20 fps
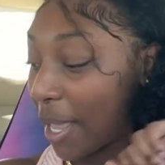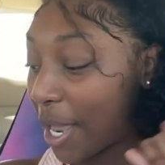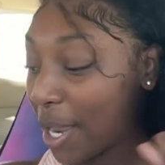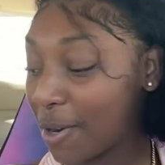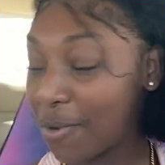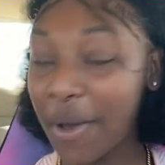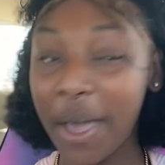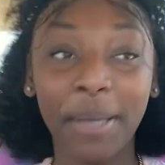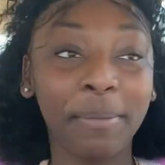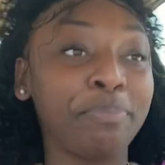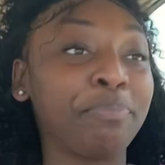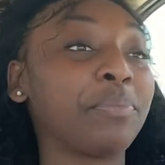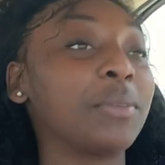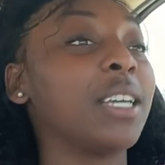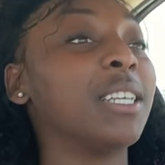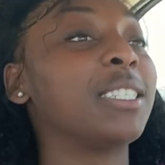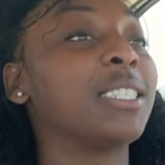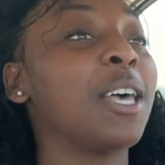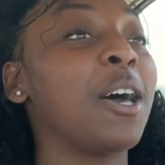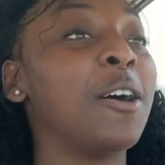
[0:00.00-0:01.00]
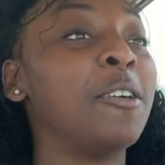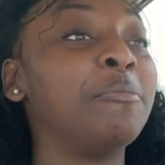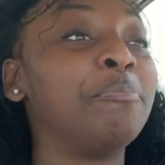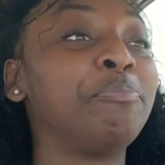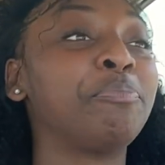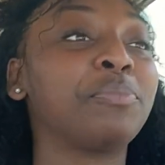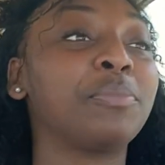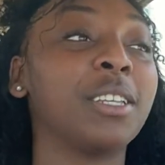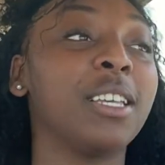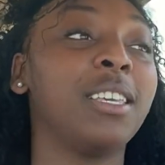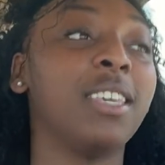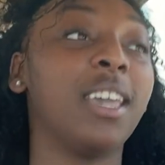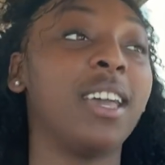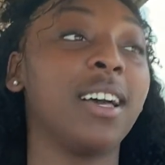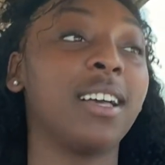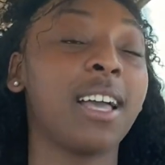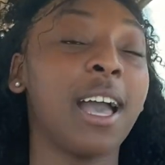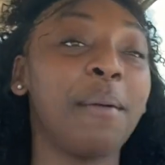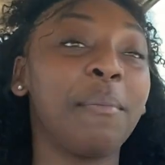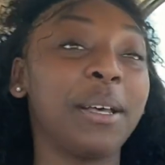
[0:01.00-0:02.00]
Anyway, so yeah,
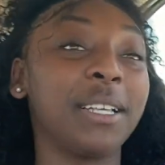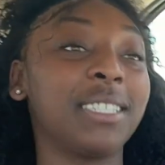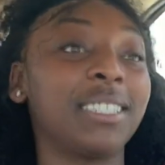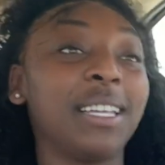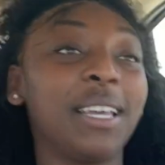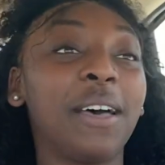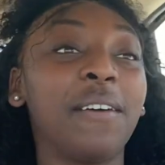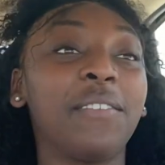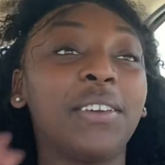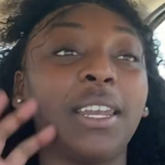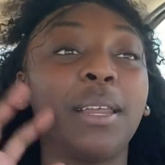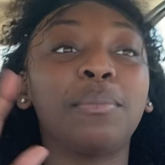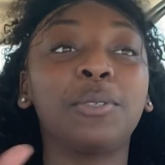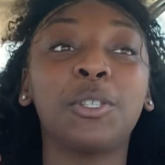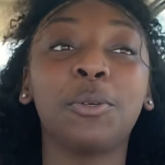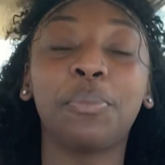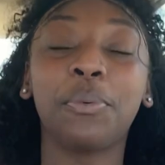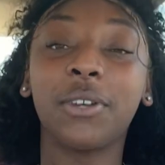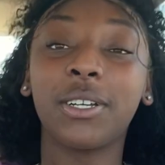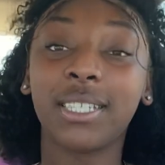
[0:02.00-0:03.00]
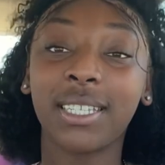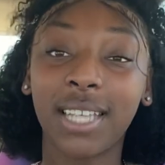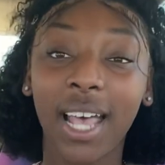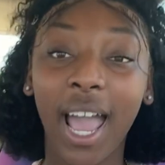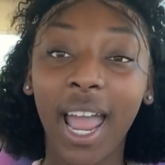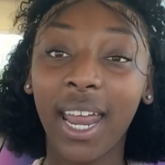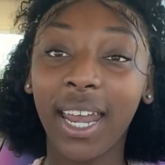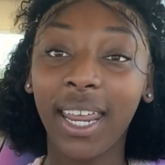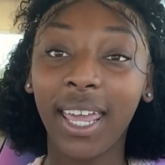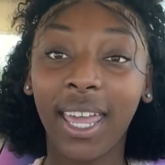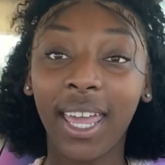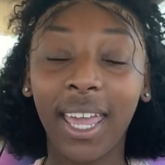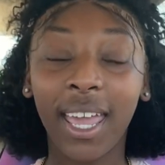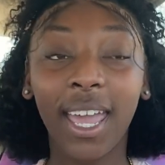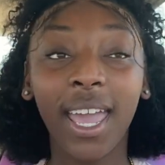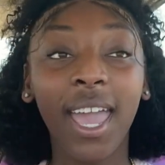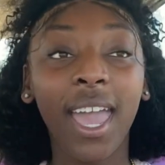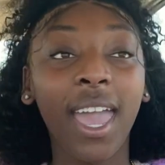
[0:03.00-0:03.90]
I got my stuff and I'm super excited.